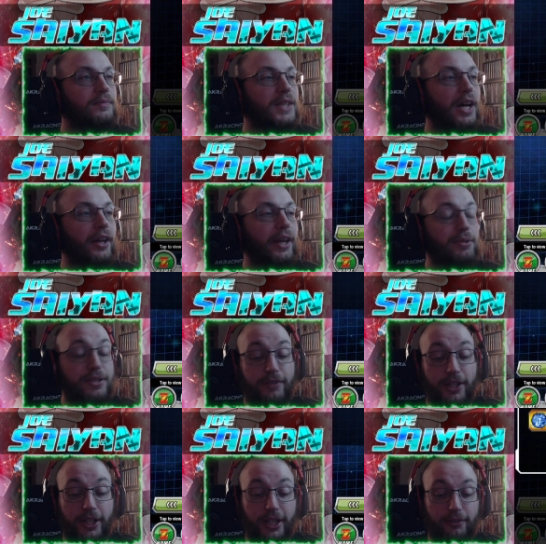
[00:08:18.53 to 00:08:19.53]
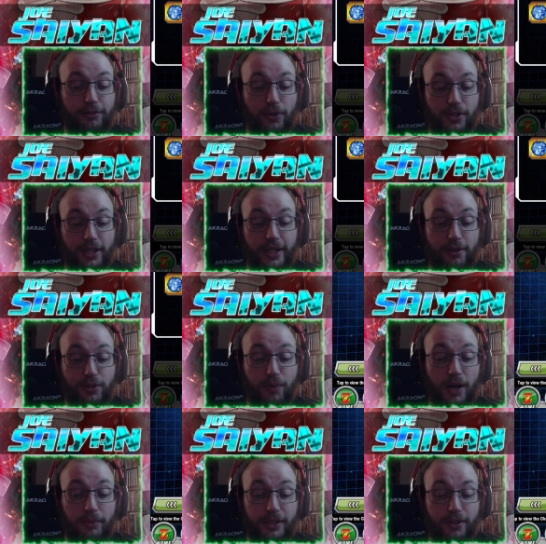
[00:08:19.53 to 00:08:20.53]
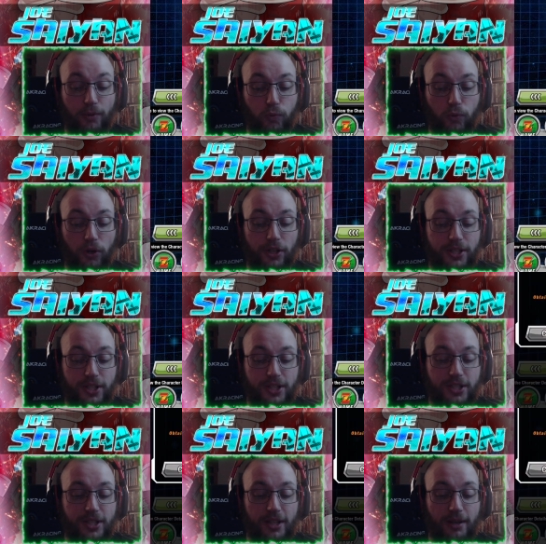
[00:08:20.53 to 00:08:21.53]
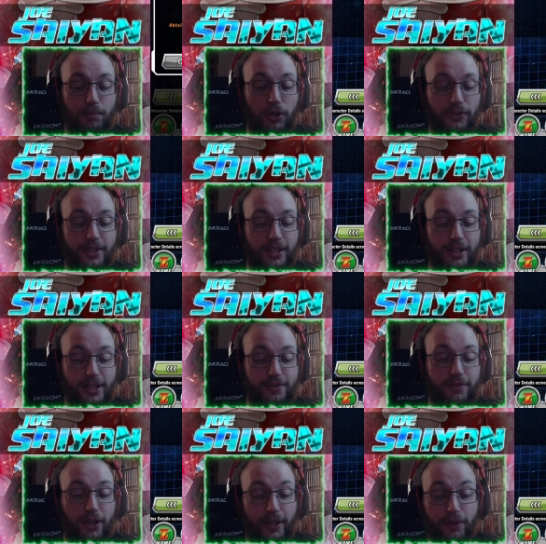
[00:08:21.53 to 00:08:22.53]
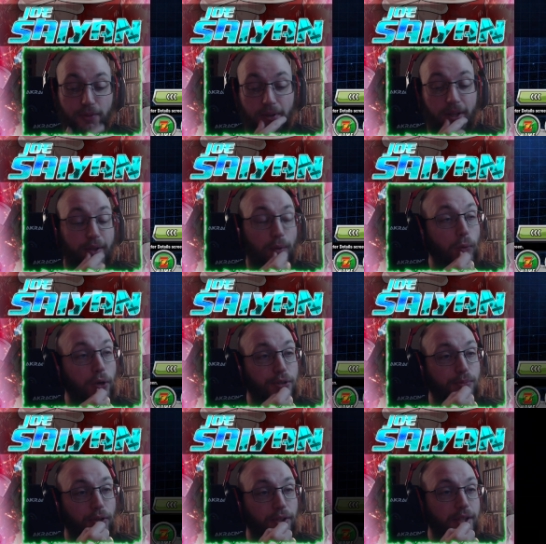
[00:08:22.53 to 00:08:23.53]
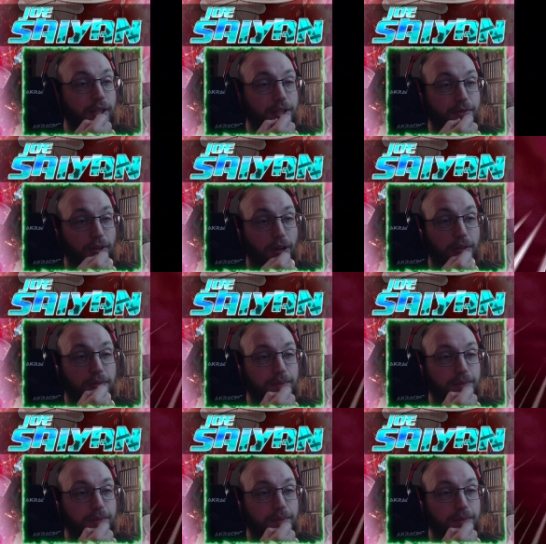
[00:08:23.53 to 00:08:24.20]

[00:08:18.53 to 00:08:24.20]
Wow, that was a very unfortunate. That was probably the worst uh, multi thus far. That was probably the worst multi thus far.